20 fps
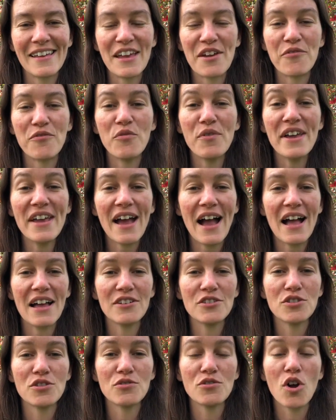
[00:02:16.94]
If we
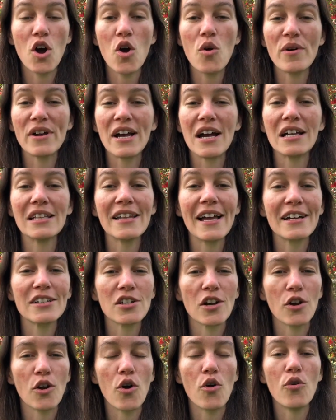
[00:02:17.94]
had to go and collect
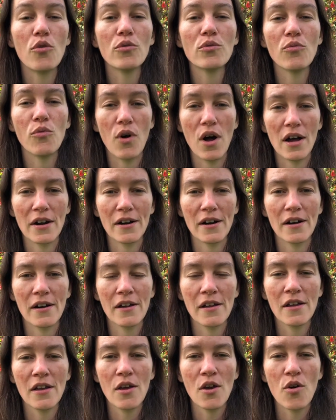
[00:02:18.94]
our own water
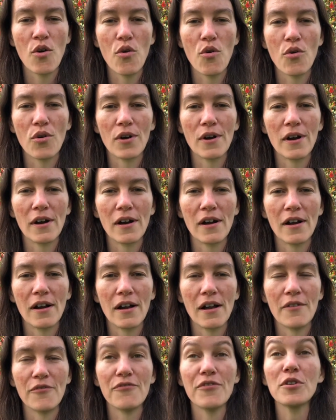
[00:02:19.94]
or
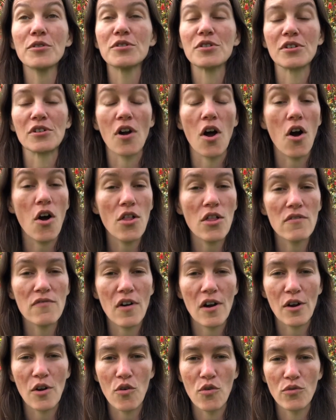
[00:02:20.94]
filter all of
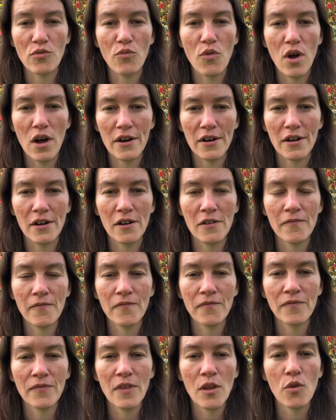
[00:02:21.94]
our own water,
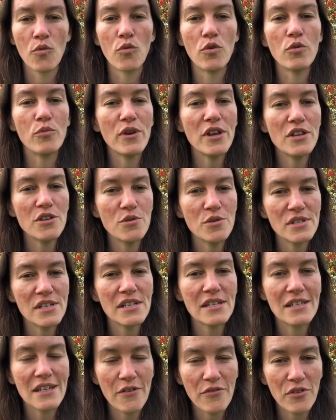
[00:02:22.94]
would we use
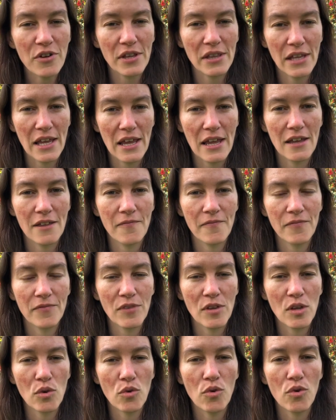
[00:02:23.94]
it differently?
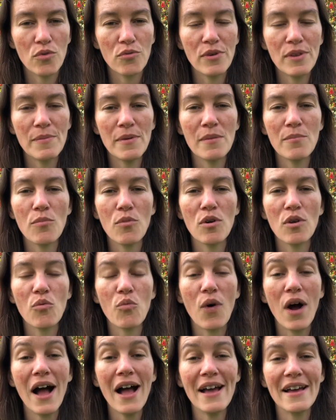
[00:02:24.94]
Would we be more
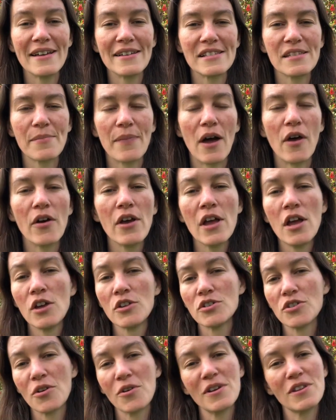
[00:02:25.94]
wise about
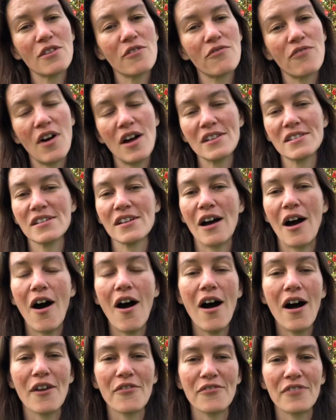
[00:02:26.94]
turning the faucet
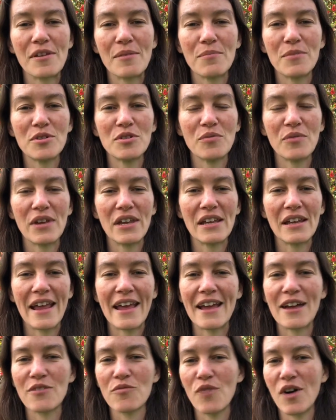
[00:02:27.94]
off in between
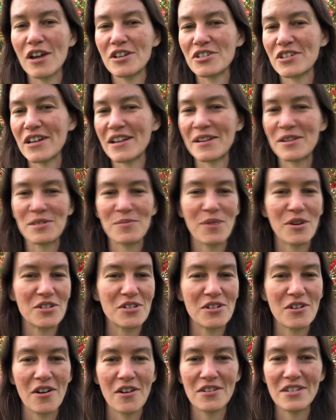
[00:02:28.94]
hand washings,
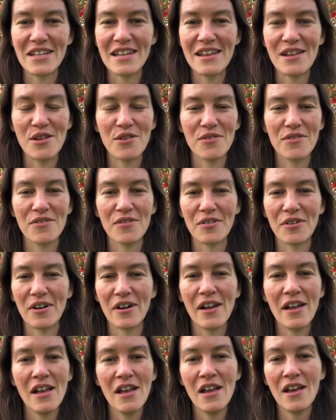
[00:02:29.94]
brushing our teeth,
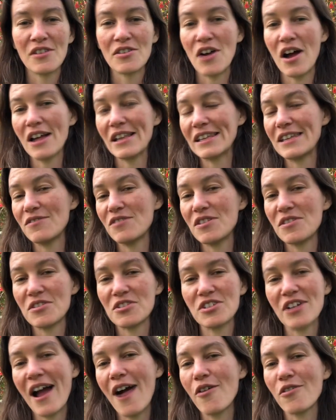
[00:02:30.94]
or not leaving the
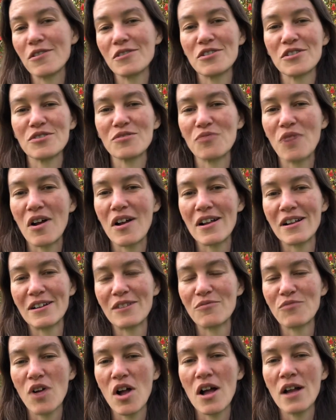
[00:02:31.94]
shower, just run
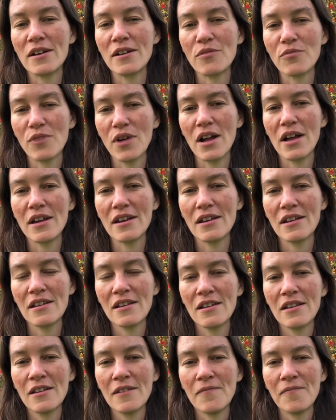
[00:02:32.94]
and run and run?
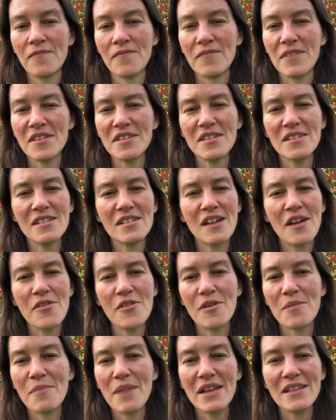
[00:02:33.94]
This is
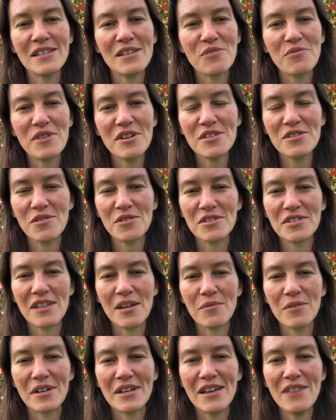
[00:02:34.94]
another amazing resource
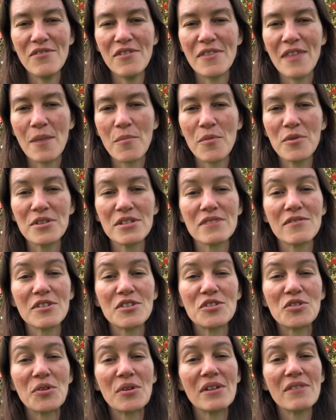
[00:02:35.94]
that we're given that most of
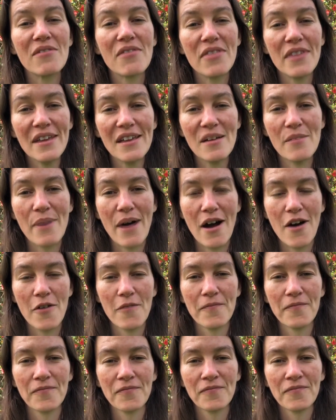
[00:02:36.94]
us don't even think
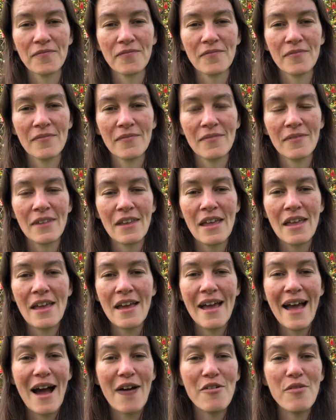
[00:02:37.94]
about.
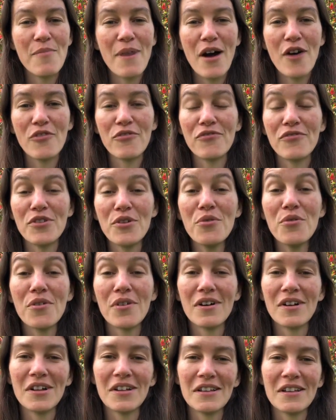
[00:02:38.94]
How about
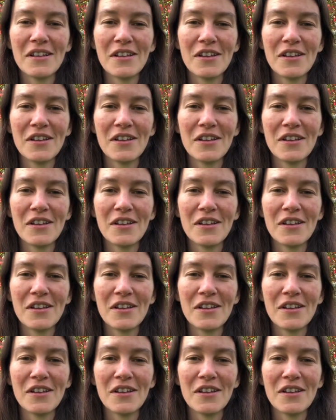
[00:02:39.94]
fuel?